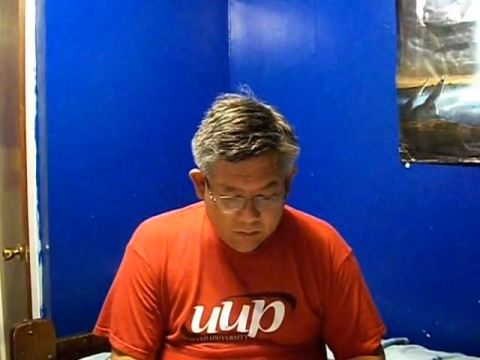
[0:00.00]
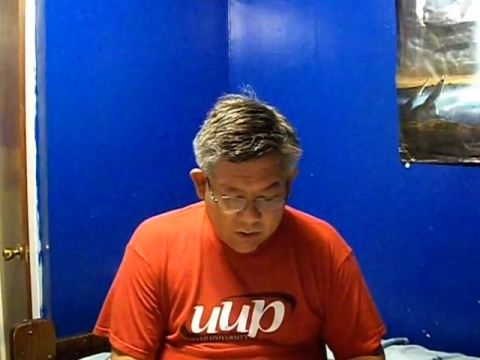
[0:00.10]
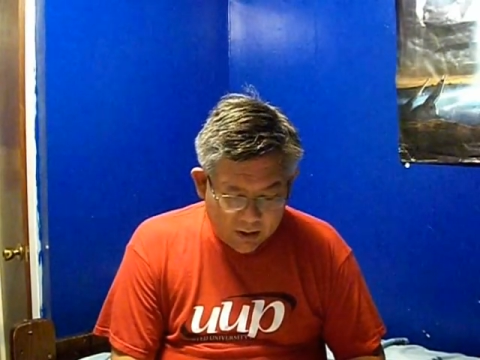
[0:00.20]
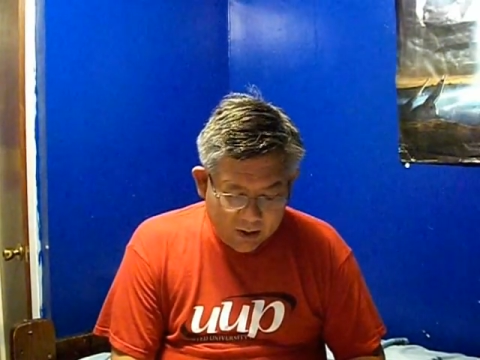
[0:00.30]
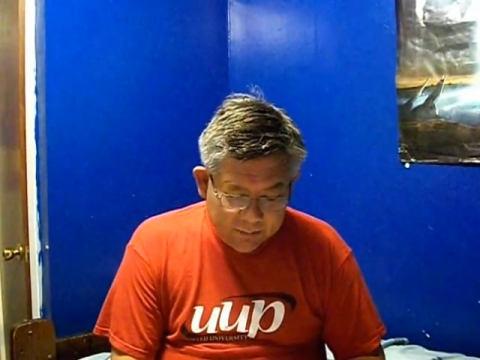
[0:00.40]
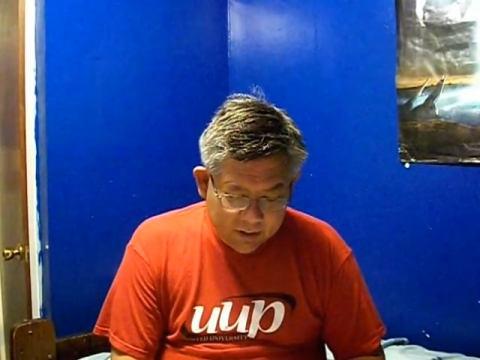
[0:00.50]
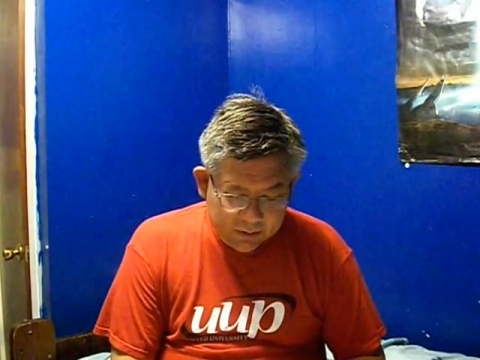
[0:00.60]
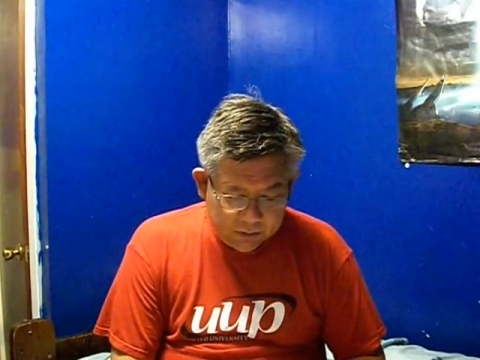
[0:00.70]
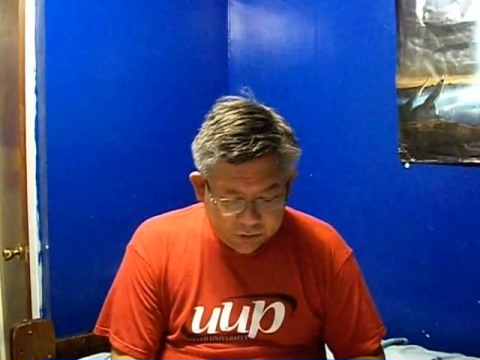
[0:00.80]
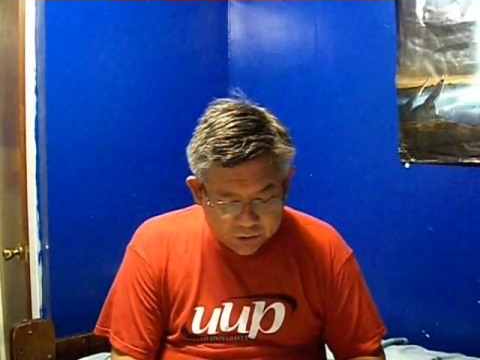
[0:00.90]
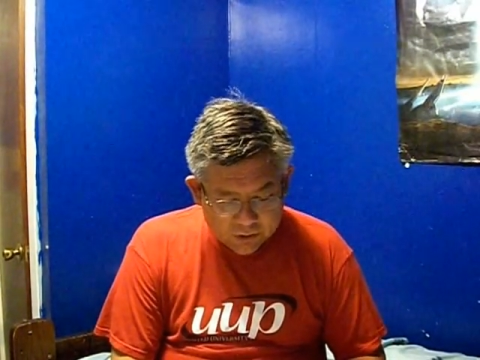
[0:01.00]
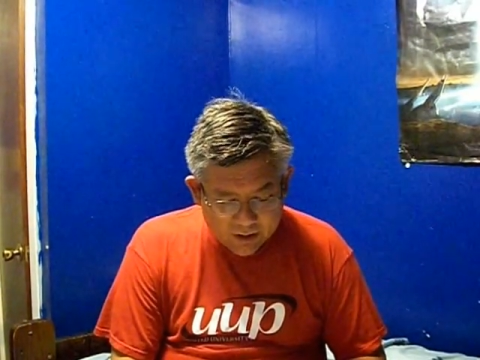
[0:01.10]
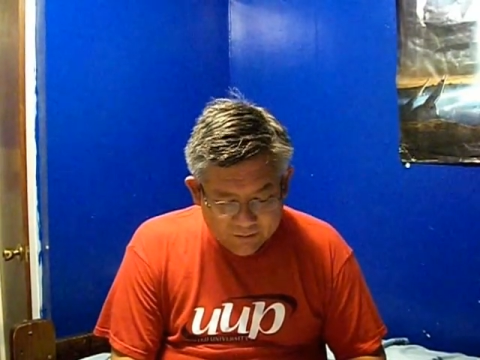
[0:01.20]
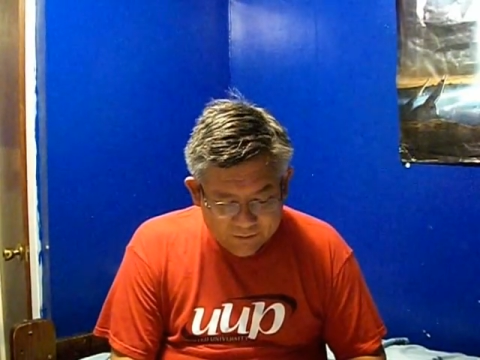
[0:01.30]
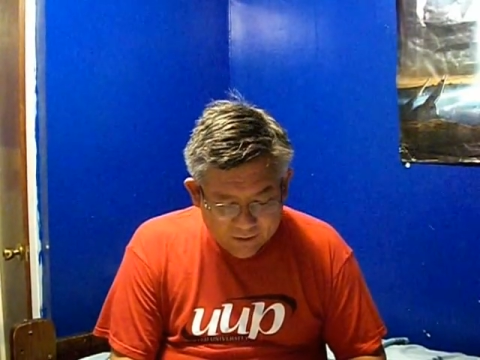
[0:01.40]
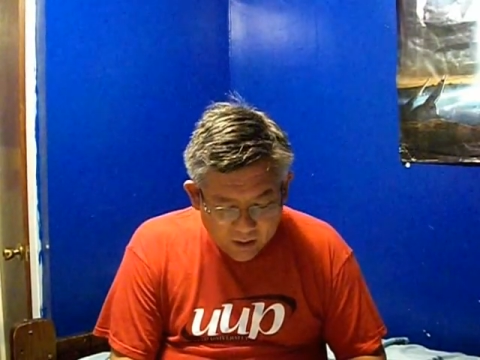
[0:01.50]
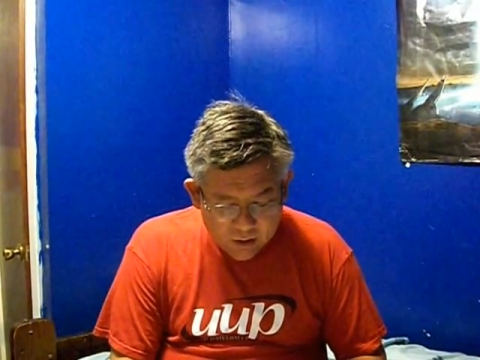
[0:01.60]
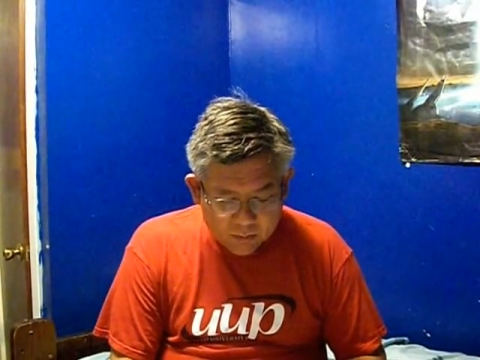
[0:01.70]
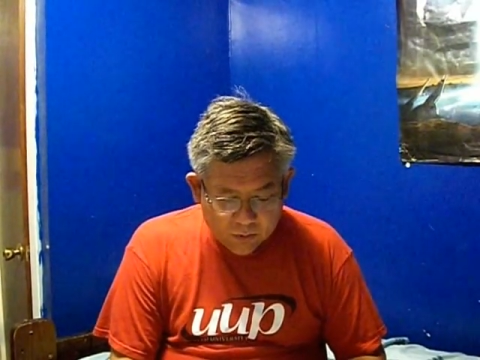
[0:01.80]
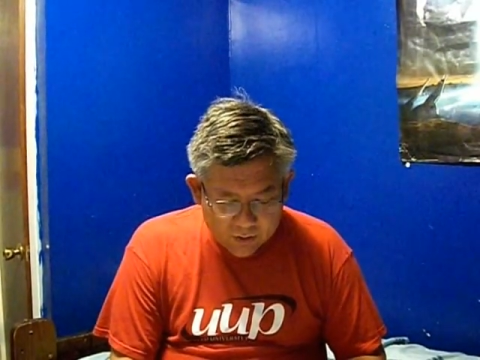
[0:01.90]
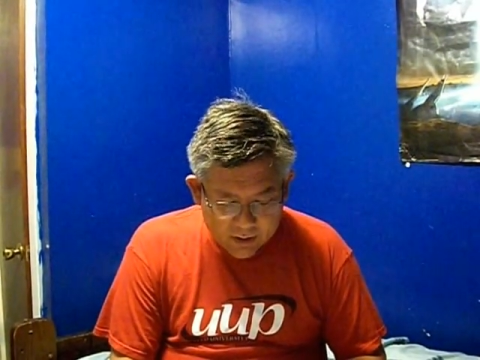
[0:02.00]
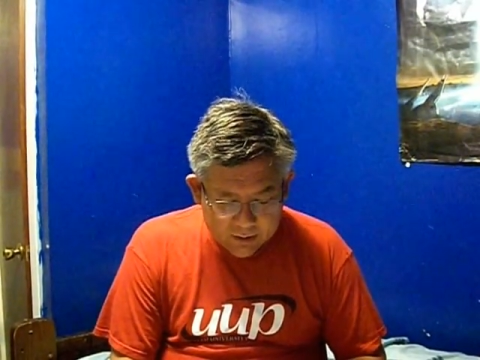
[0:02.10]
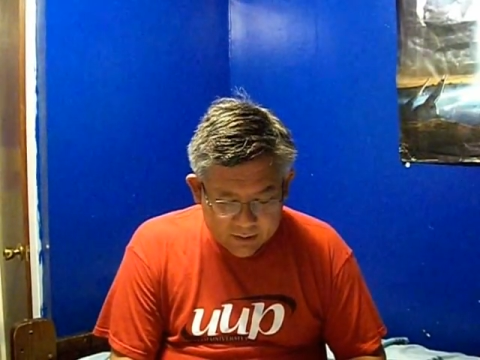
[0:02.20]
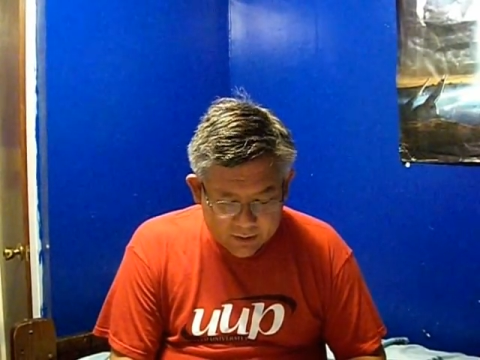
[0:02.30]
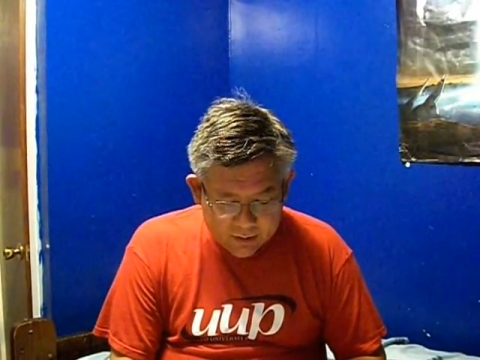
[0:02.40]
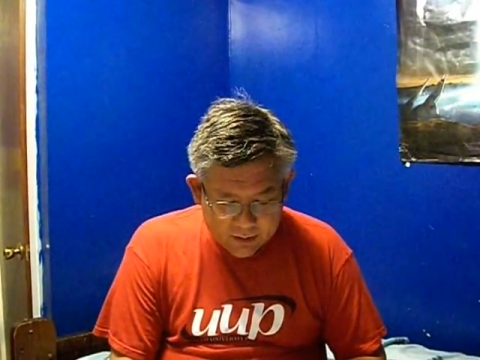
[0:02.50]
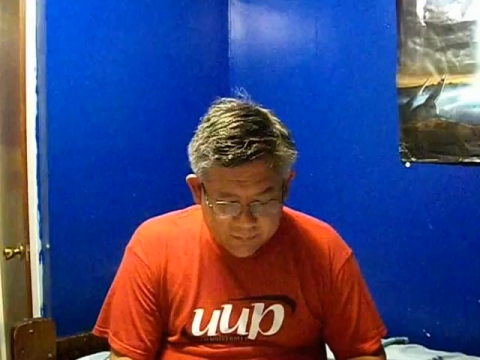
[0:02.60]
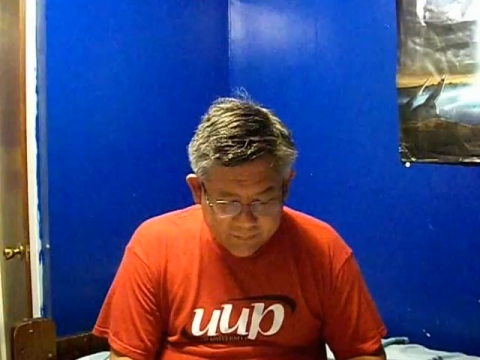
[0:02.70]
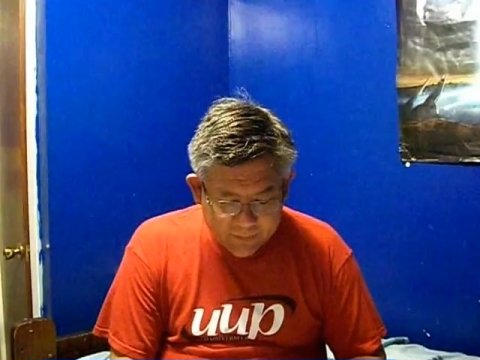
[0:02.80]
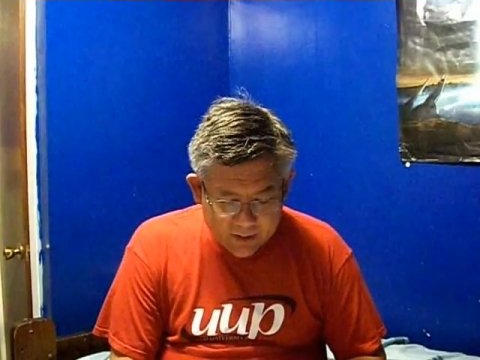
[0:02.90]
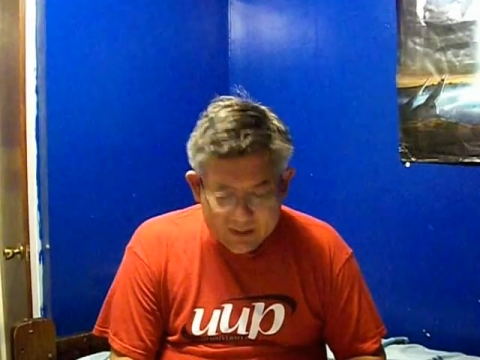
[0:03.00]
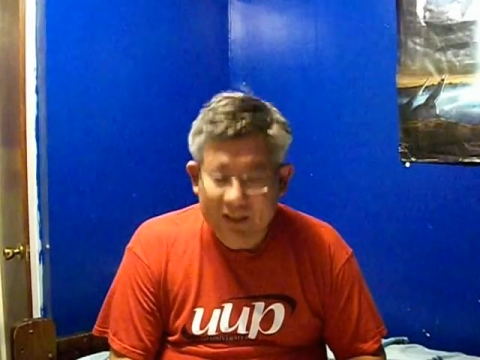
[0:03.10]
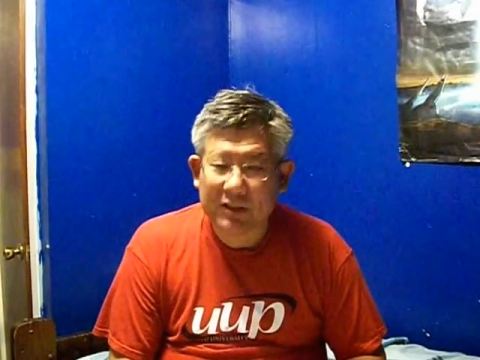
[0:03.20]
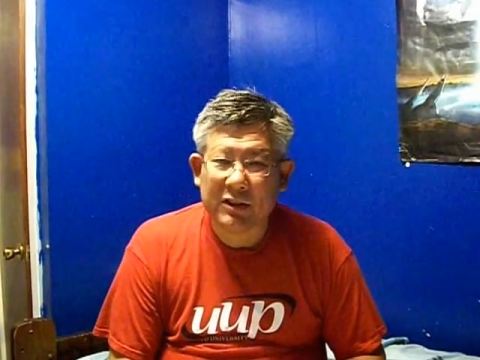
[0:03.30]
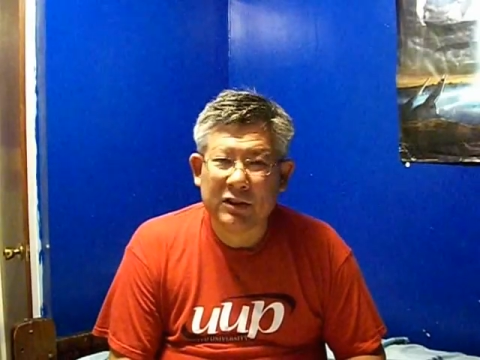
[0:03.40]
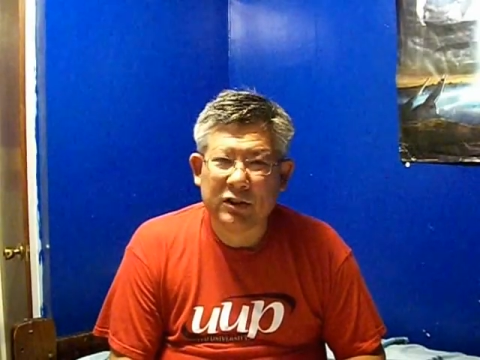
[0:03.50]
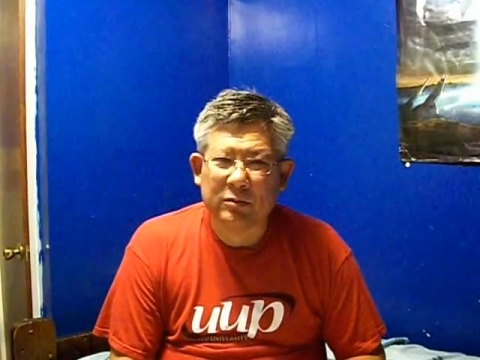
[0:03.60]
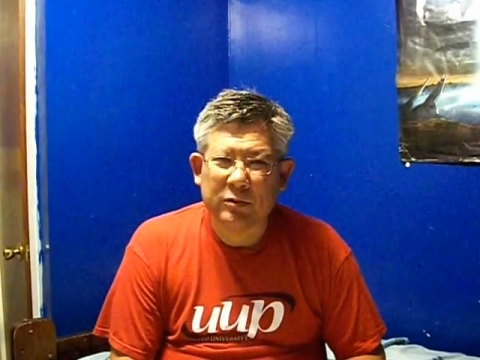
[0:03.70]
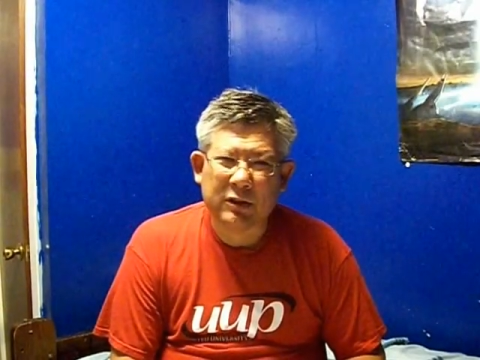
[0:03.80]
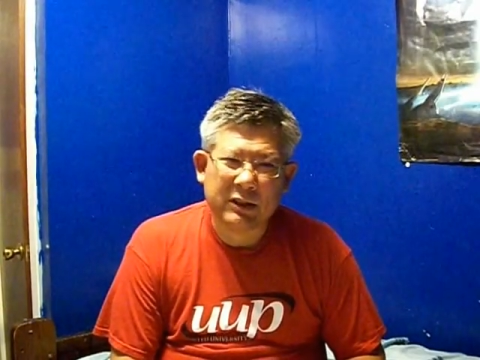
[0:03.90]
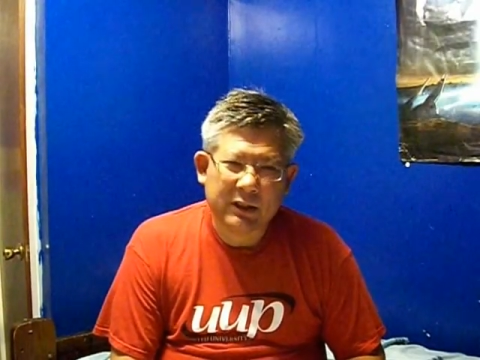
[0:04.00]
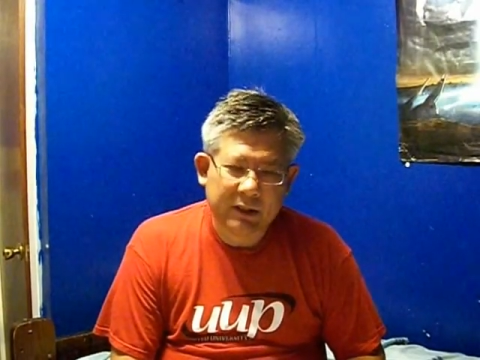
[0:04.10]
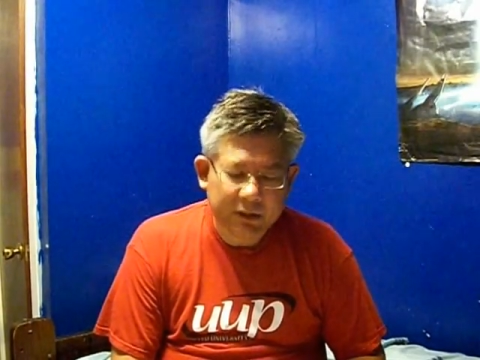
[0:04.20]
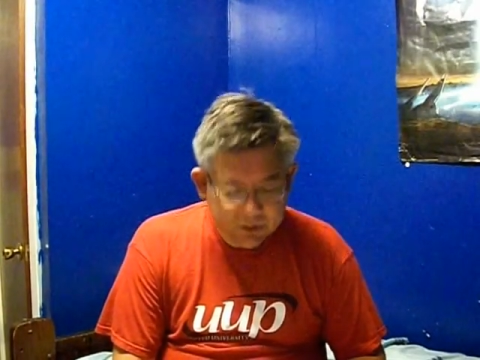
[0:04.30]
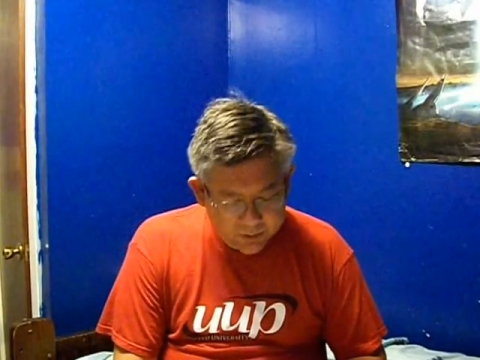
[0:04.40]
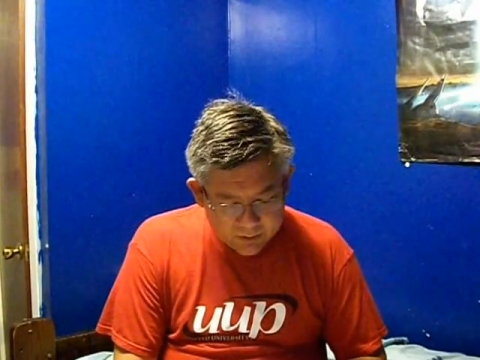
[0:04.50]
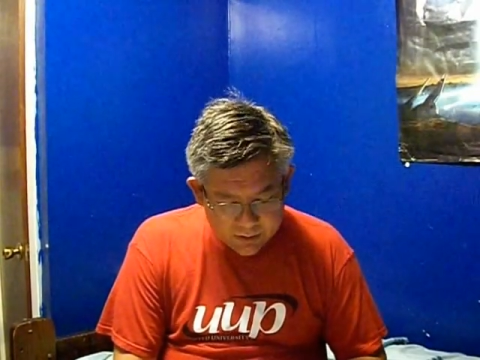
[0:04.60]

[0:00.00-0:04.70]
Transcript: Well, I'm not so sure how valuable that distinction really is,